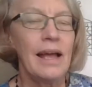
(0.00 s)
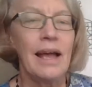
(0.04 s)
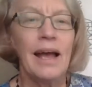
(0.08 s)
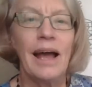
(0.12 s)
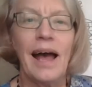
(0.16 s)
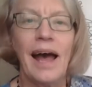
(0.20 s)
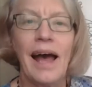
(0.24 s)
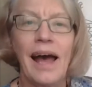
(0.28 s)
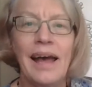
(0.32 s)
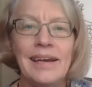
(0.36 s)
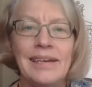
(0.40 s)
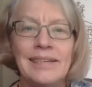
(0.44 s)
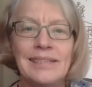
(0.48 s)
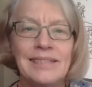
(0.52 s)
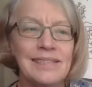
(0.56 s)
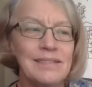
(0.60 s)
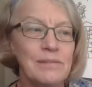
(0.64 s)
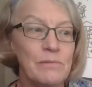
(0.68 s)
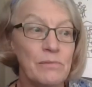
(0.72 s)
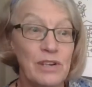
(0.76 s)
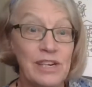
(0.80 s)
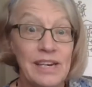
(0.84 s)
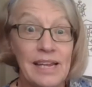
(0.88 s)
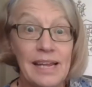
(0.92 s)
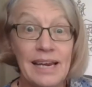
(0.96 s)
And
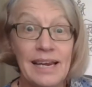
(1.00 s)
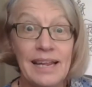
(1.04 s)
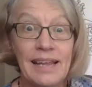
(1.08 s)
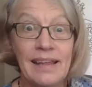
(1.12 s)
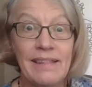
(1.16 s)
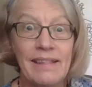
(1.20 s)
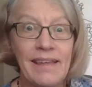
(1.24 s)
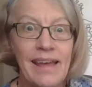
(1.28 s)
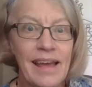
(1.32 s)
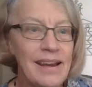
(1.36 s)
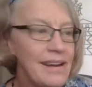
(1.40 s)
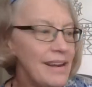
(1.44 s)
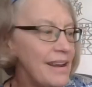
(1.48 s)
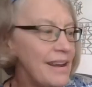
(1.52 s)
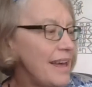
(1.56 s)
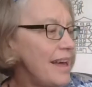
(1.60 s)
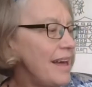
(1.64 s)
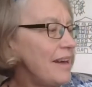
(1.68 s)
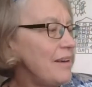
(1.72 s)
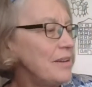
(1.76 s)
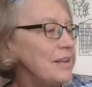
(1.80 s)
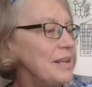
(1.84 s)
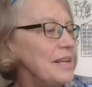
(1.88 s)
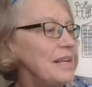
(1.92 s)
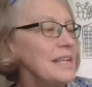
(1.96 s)
we're nearly at the end
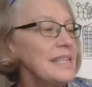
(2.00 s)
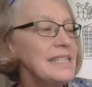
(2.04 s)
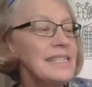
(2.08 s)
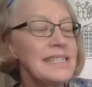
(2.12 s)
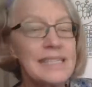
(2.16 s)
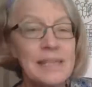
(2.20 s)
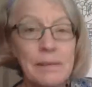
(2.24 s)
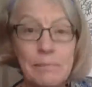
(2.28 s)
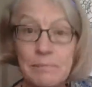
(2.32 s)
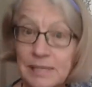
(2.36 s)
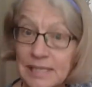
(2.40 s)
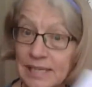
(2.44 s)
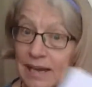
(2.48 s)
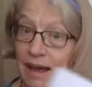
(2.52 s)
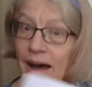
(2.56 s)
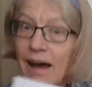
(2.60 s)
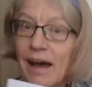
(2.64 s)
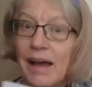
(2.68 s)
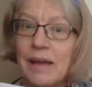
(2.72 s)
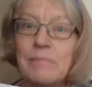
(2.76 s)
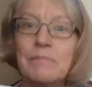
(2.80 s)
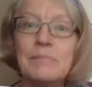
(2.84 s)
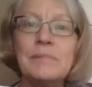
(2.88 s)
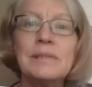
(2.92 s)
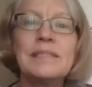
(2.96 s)
now.
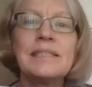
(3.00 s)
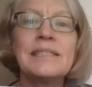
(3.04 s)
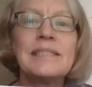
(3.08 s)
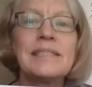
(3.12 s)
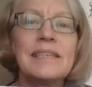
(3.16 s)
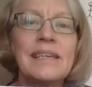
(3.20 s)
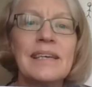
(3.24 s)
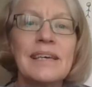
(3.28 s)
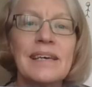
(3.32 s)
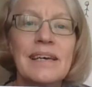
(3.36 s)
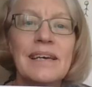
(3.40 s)
Sometimes